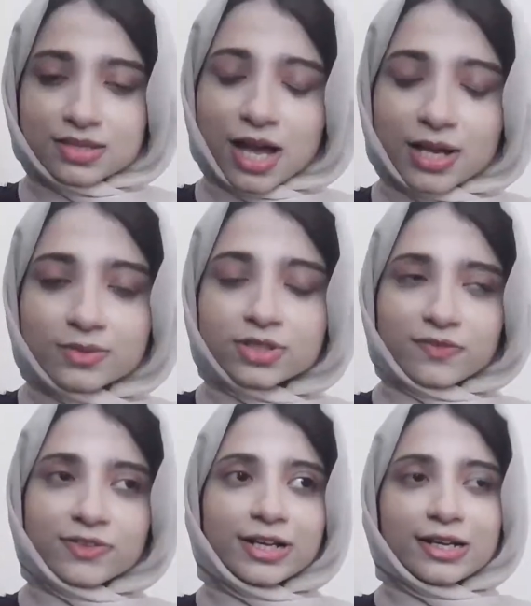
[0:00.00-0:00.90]
I would
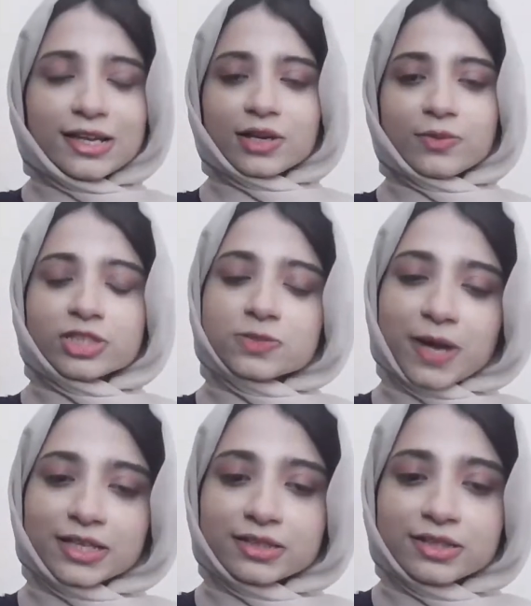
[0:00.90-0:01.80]
definitely agree with this.
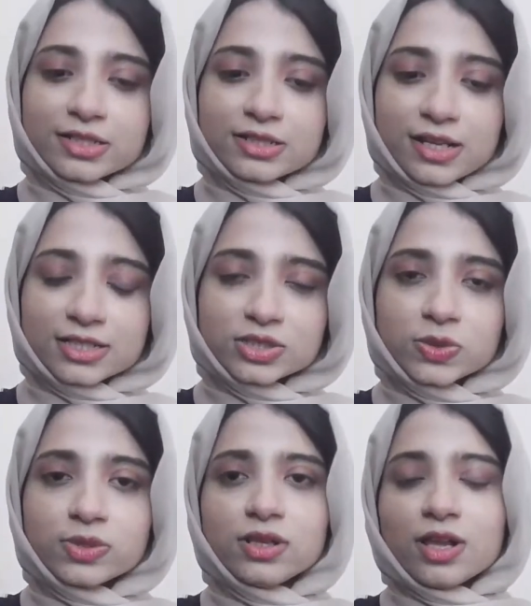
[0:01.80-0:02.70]
Python and
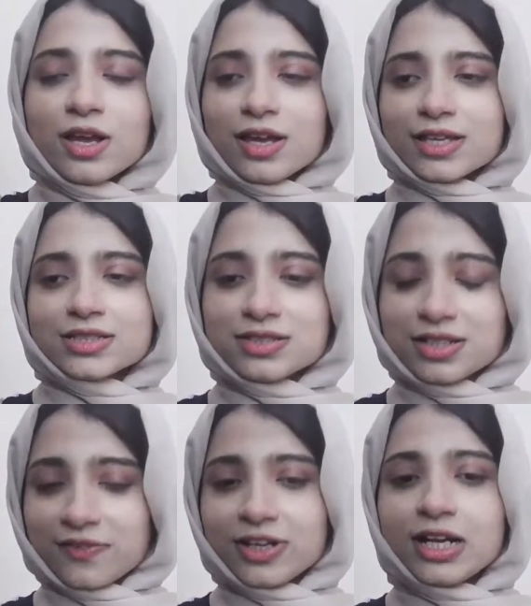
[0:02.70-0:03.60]
SQL is
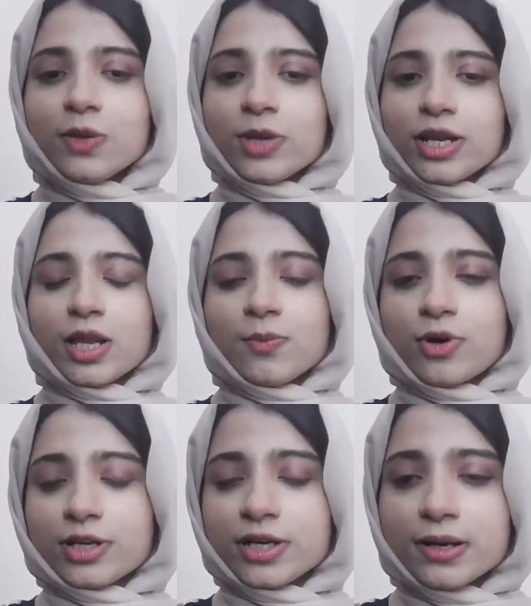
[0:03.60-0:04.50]
definitely very
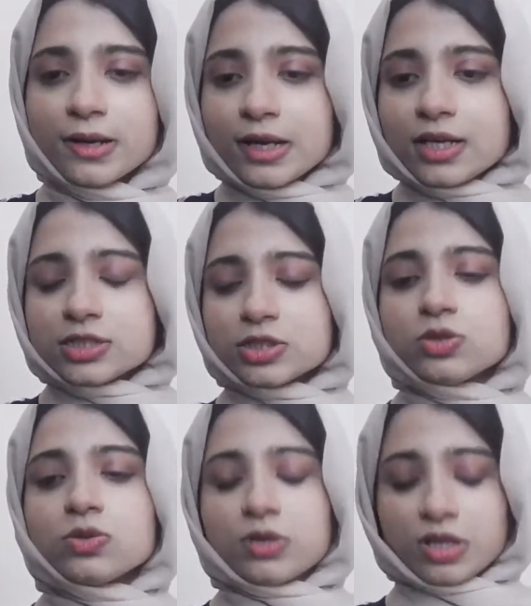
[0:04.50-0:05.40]
important.
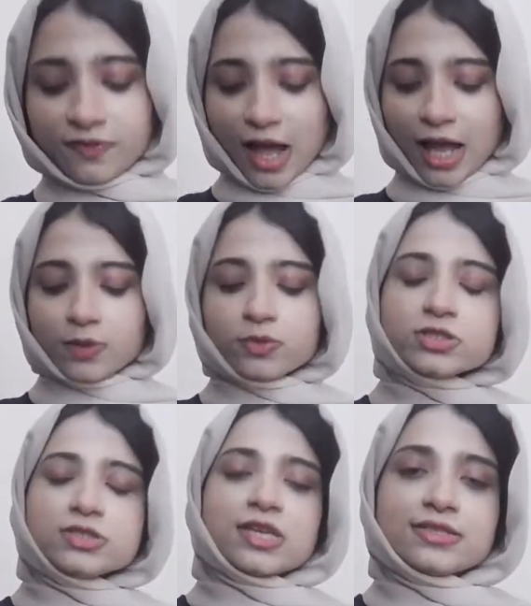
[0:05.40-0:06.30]
So if I
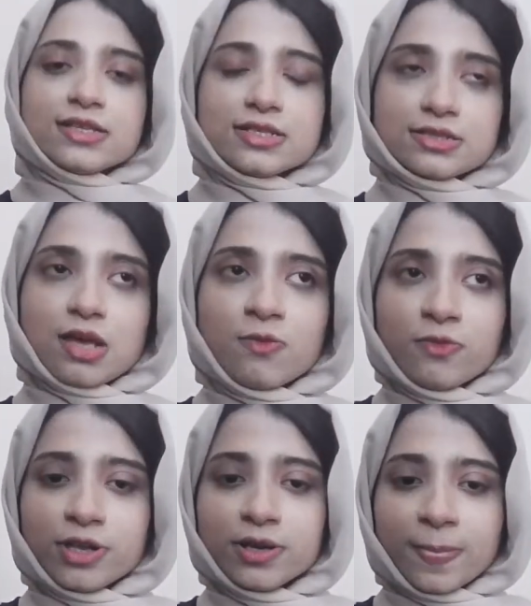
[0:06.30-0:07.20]
would suggest
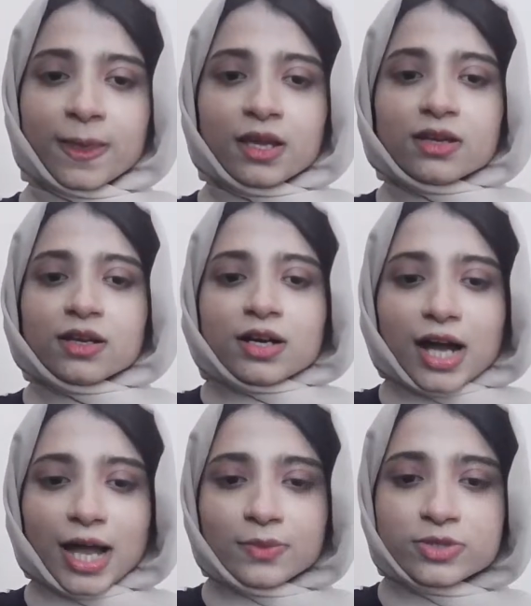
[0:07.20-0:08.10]
someone,
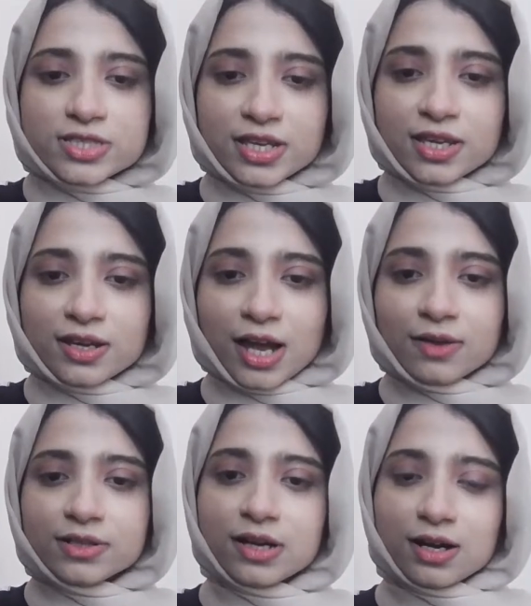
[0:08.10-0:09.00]
I would say I
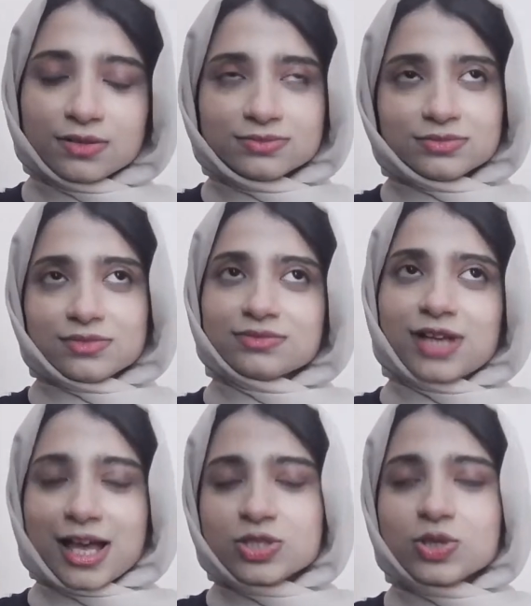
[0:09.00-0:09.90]
would um
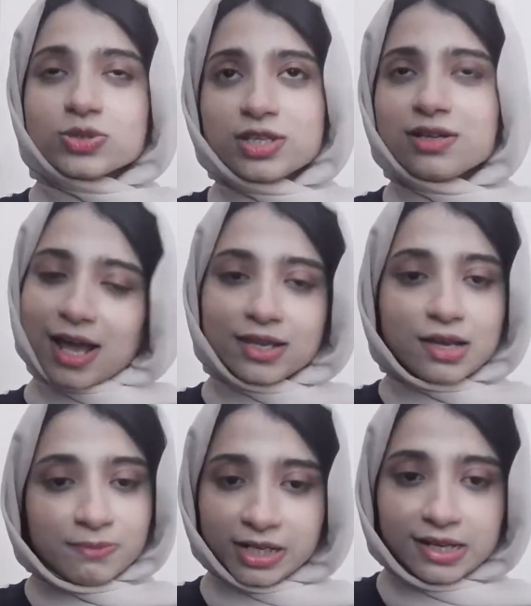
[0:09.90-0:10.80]
as you said, I
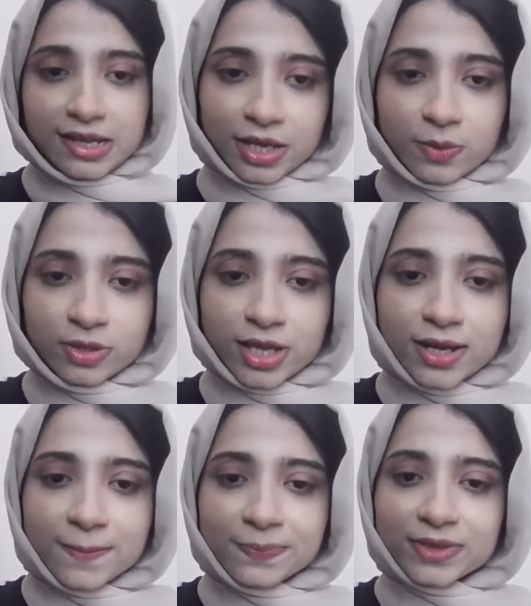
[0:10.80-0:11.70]
completely agree with
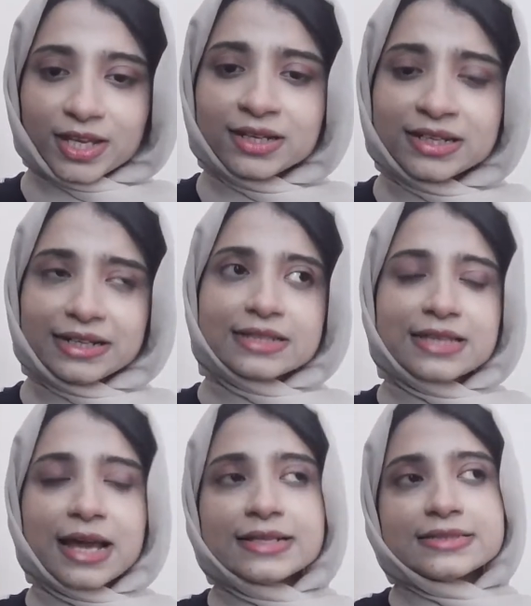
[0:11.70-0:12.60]
that in data
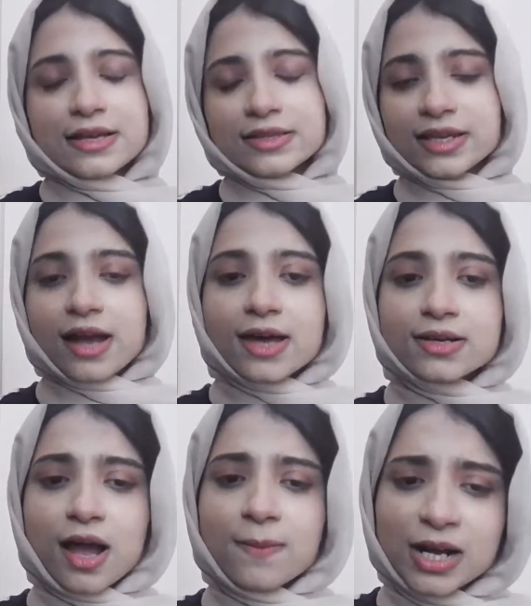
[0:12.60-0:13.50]
science, there
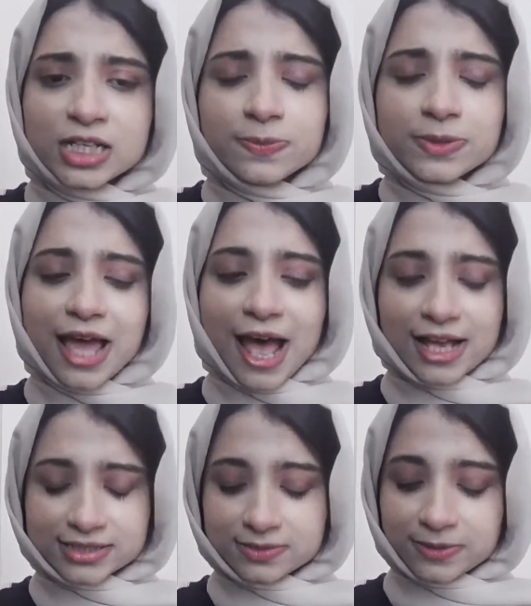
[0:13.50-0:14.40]
are uh, multiple
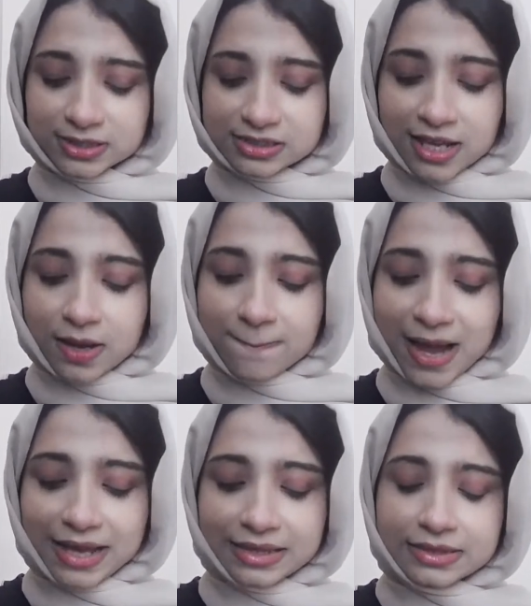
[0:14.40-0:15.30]
aspects like
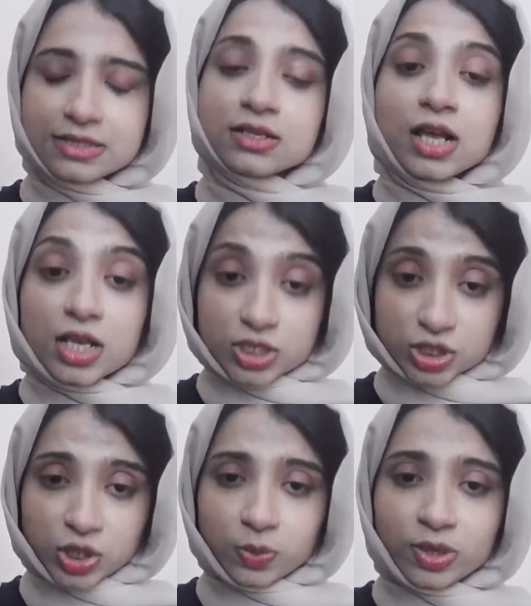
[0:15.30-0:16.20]
Python,
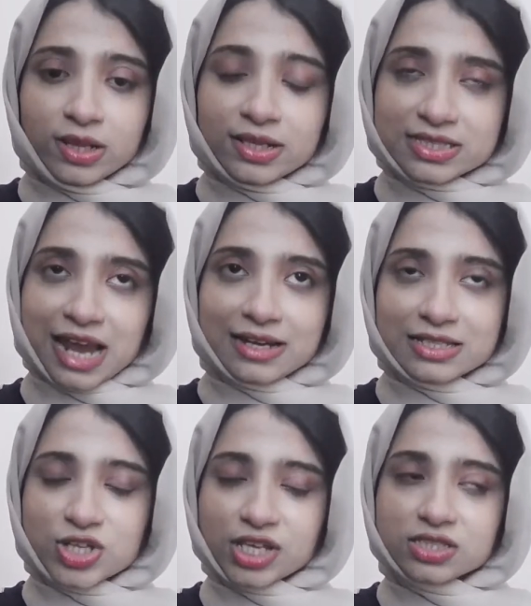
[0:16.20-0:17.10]
SQL,
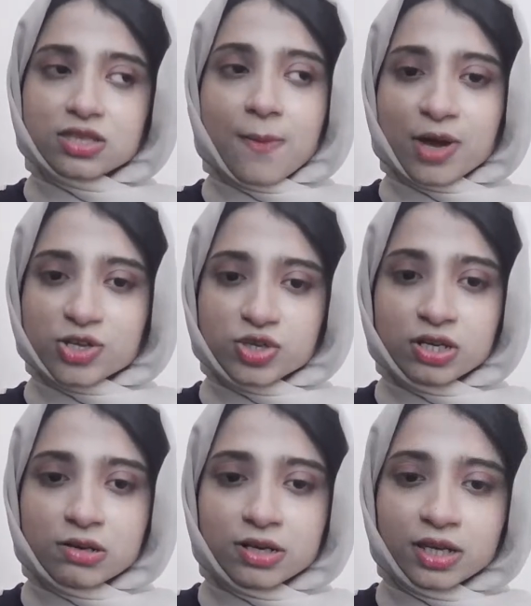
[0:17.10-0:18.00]
statistics,
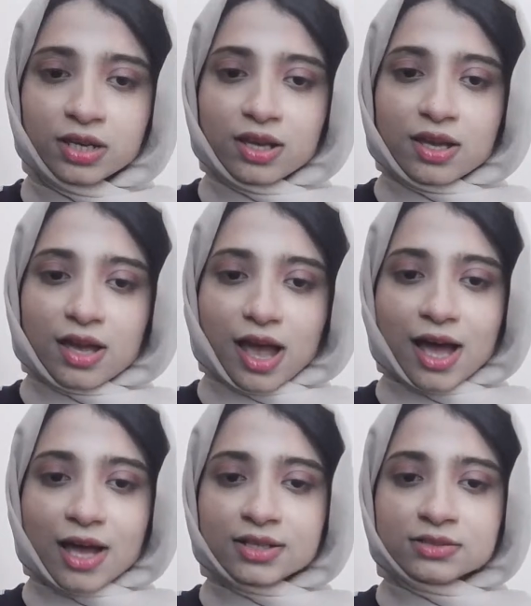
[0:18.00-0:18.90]
machine learning,
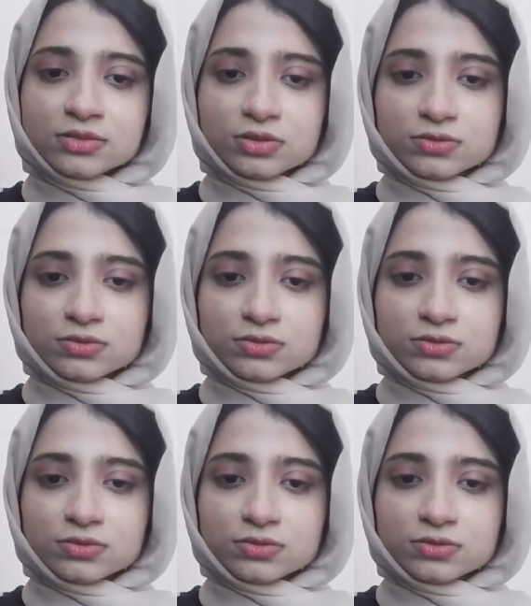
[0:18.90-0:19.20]
and